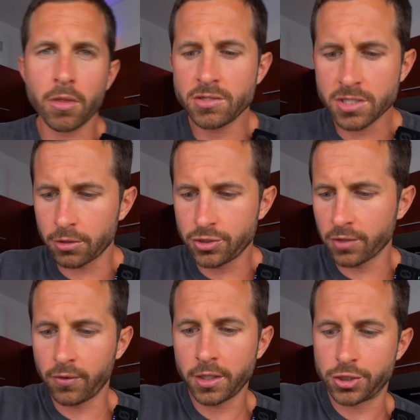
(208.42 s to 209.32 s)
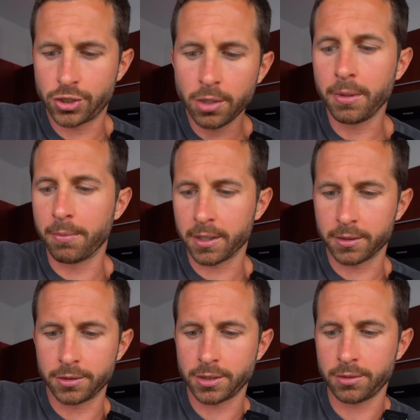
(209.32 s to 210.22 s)
This is how Chick-fil-A should be
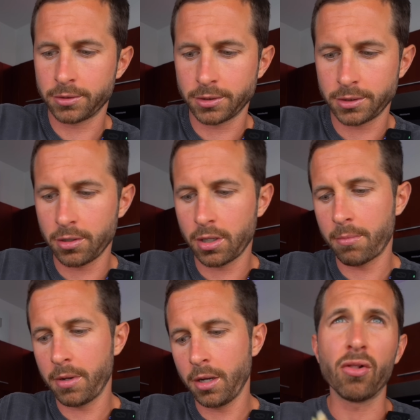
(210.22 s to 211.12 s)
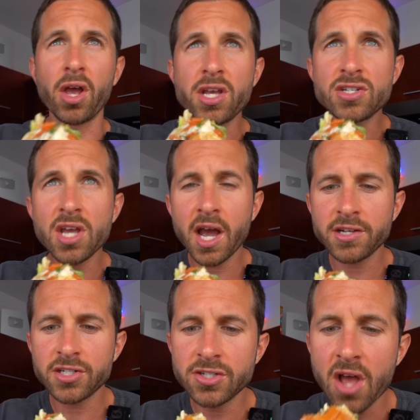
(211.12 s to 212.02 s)
making their sandwiches, you know what I mean? Lazy
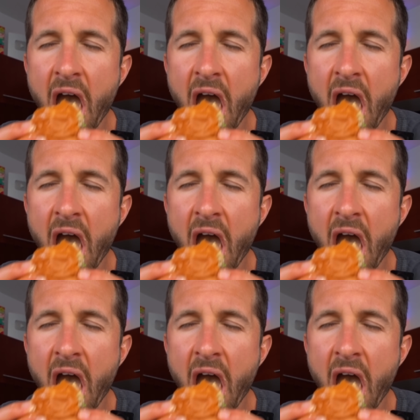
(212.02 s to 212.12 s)
asses.